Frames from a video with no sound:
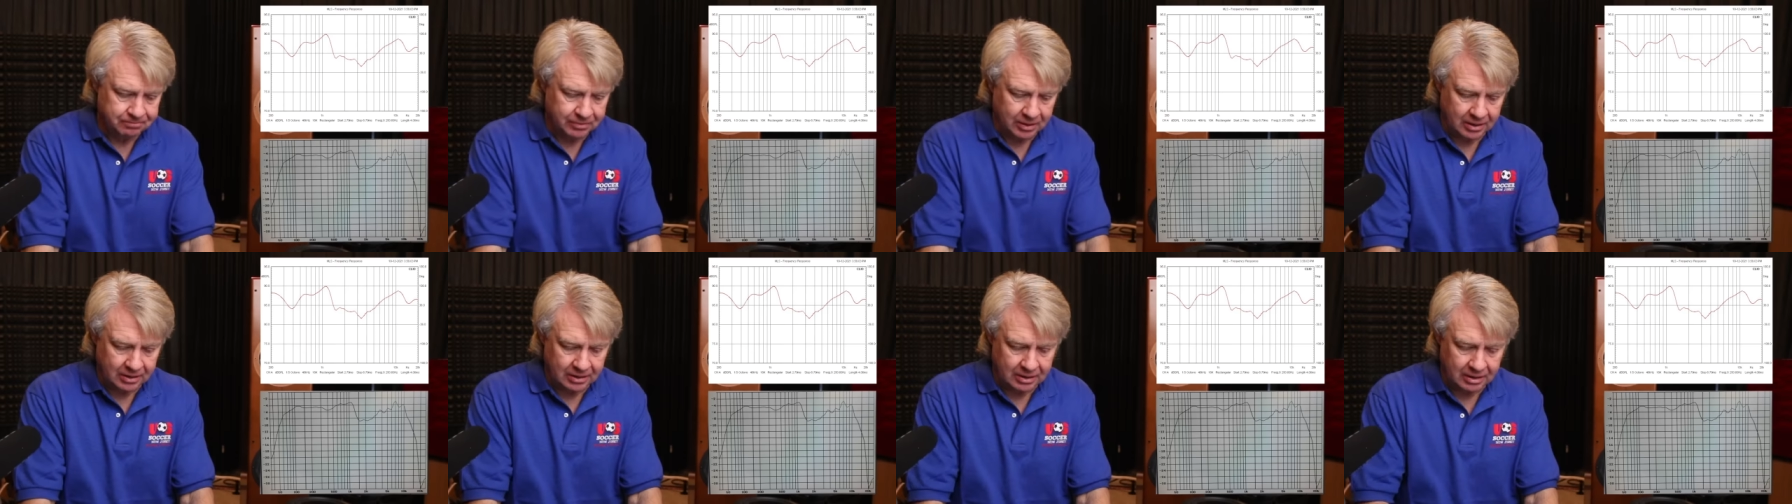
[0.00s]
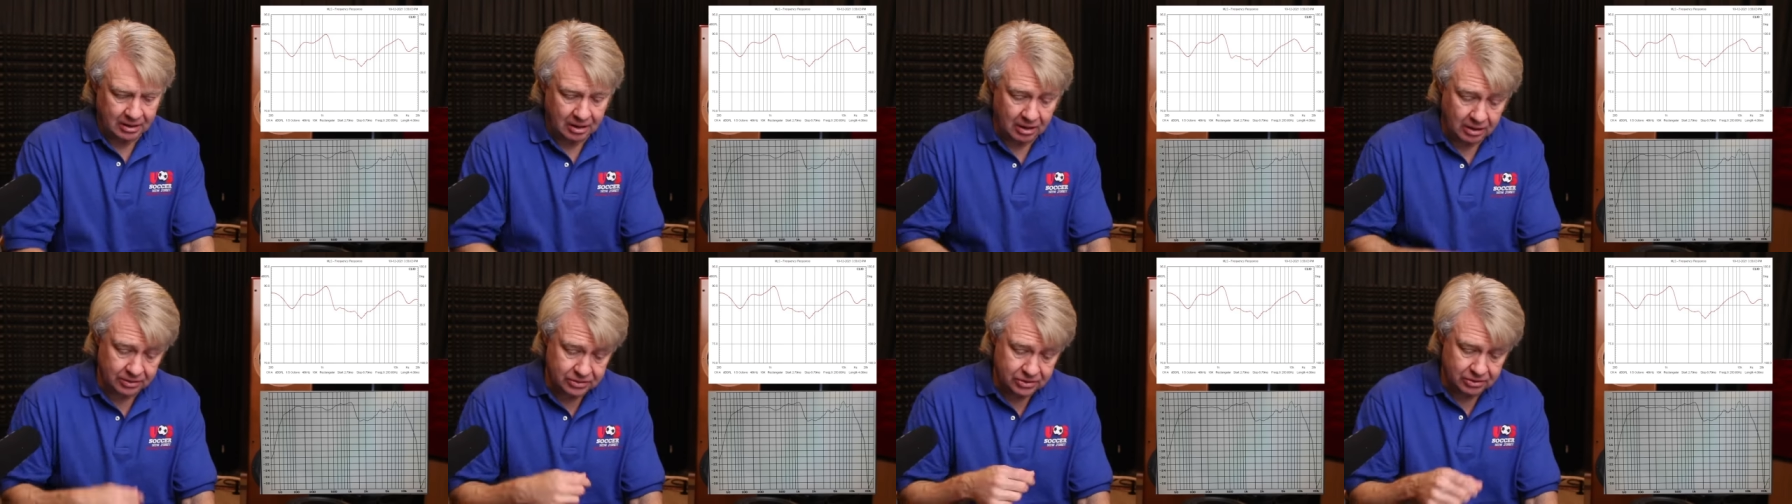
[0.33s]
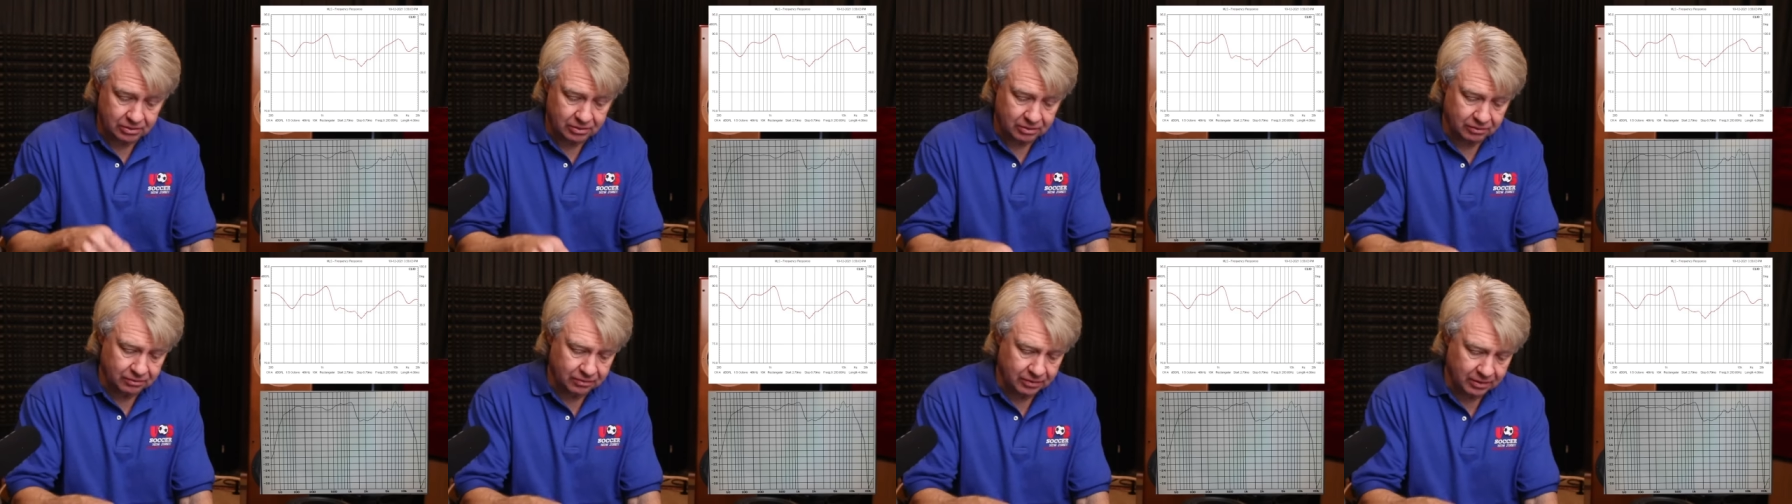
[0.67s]
uh, also
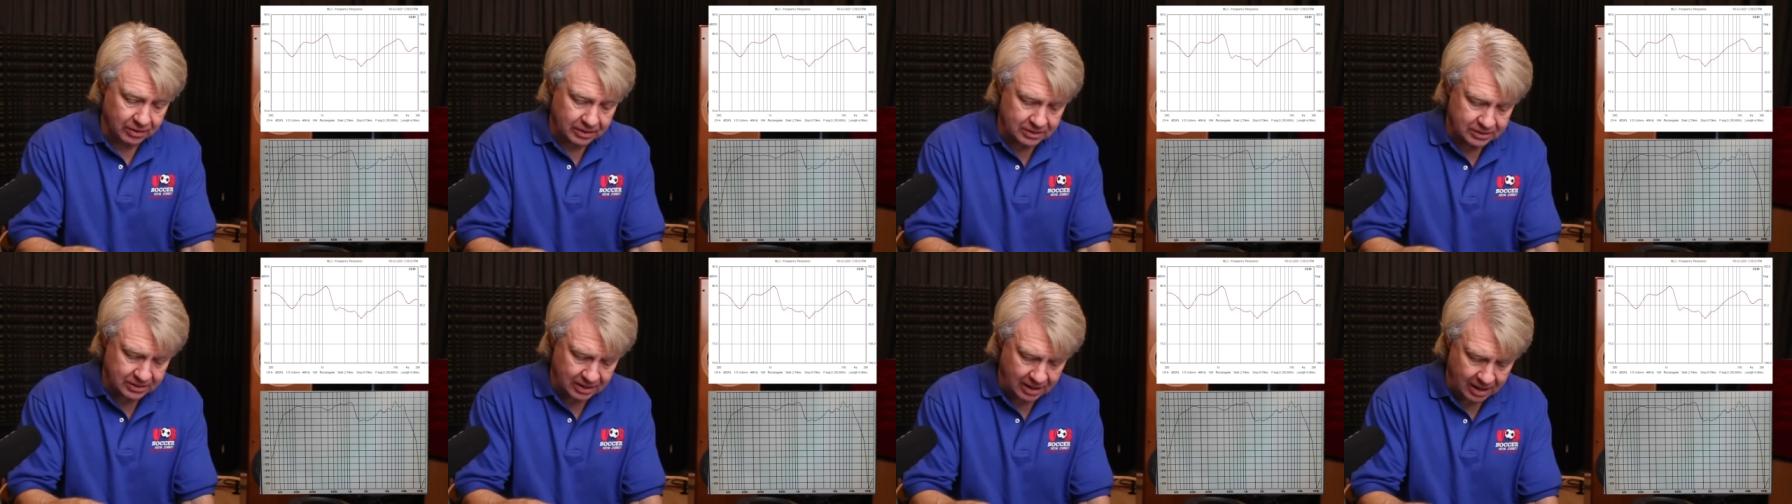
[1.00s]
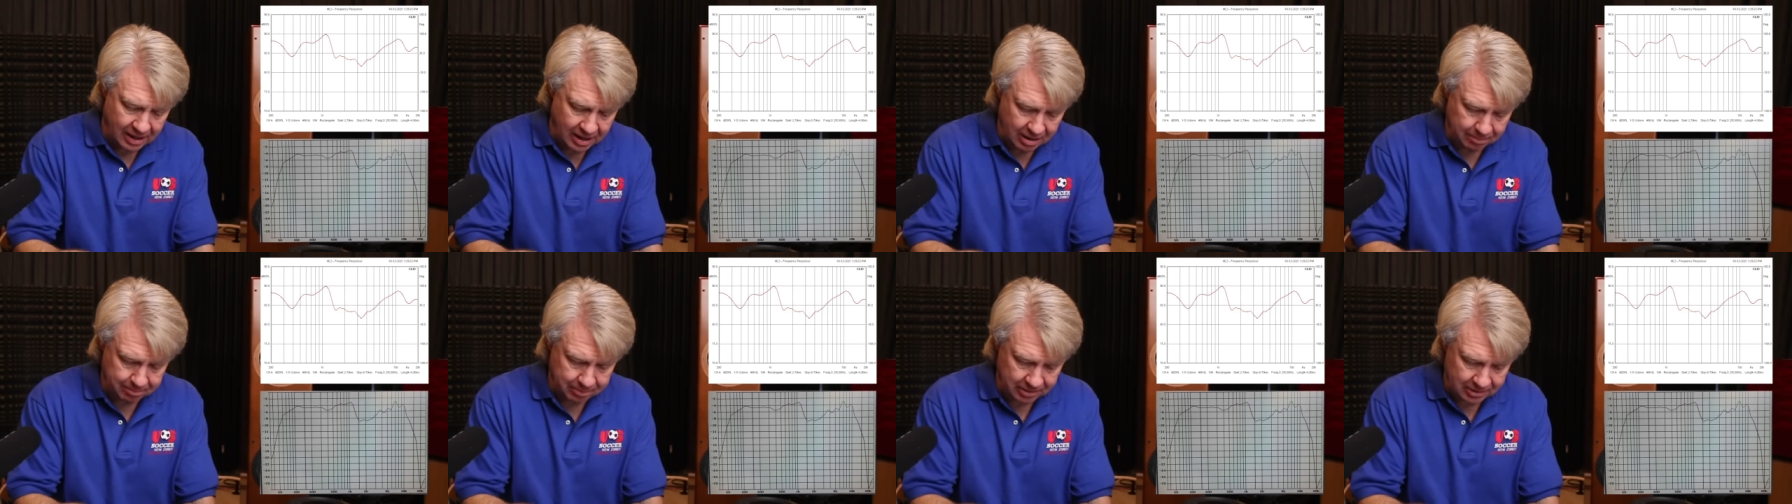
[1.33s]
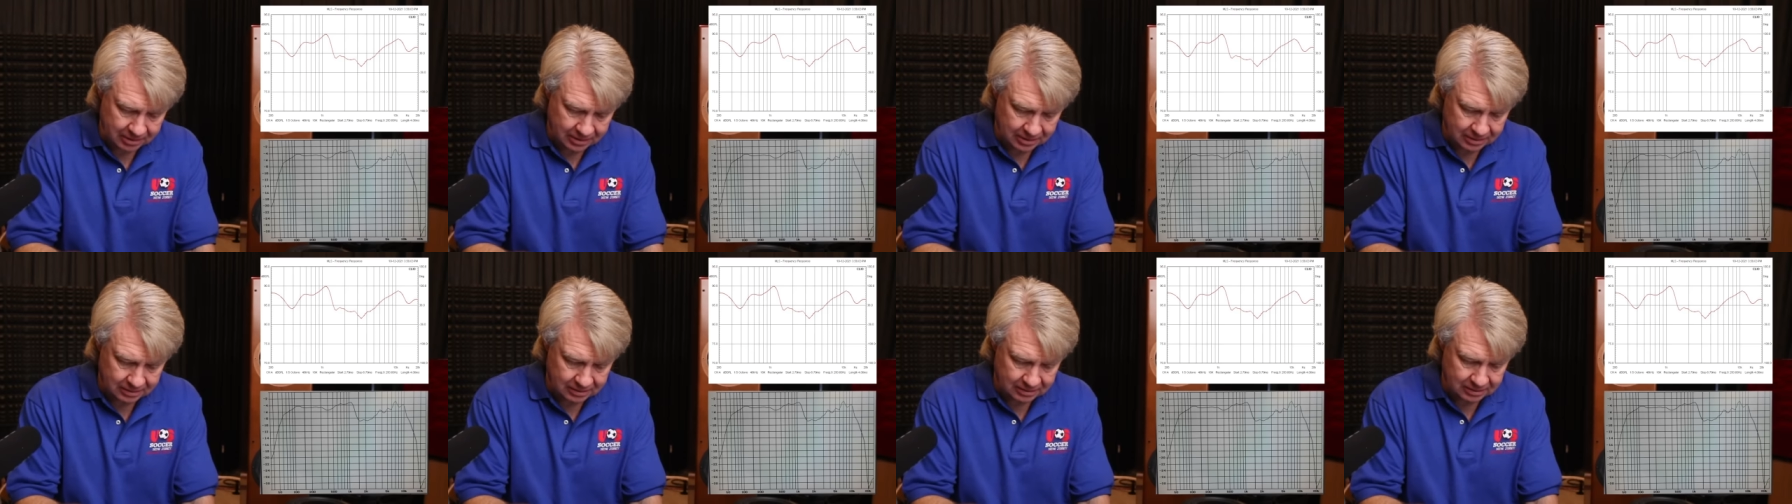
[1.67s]
the very top
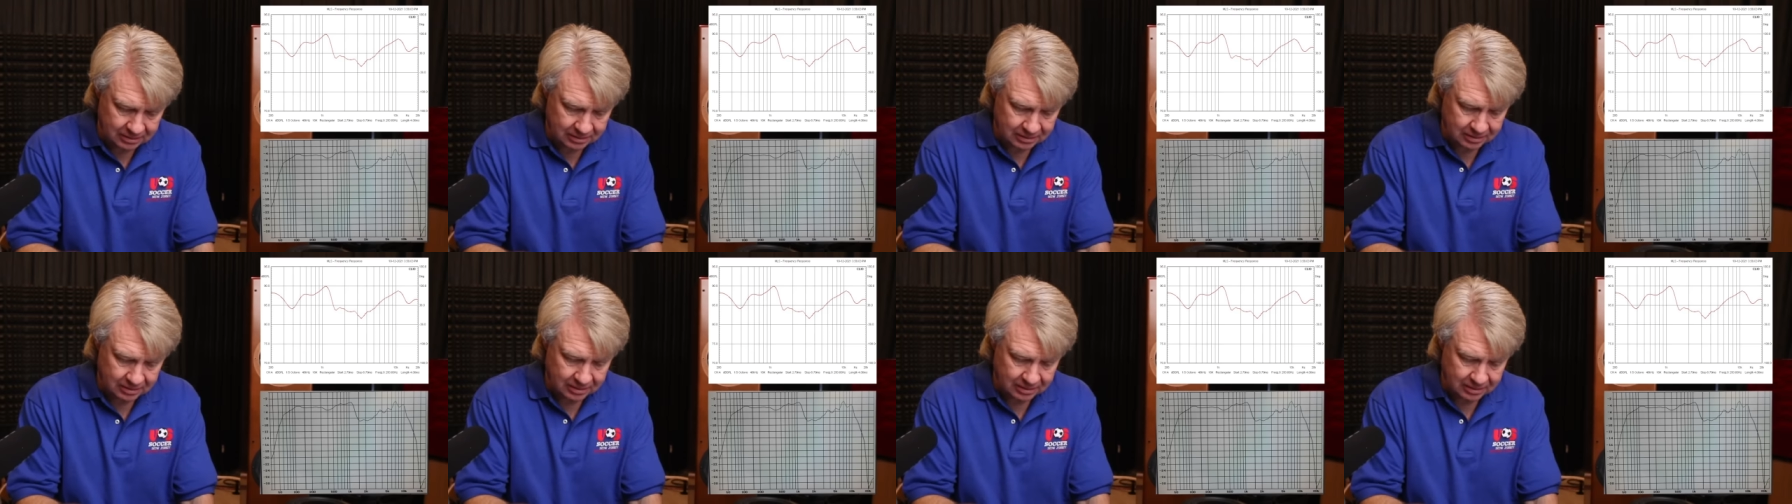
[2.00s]
end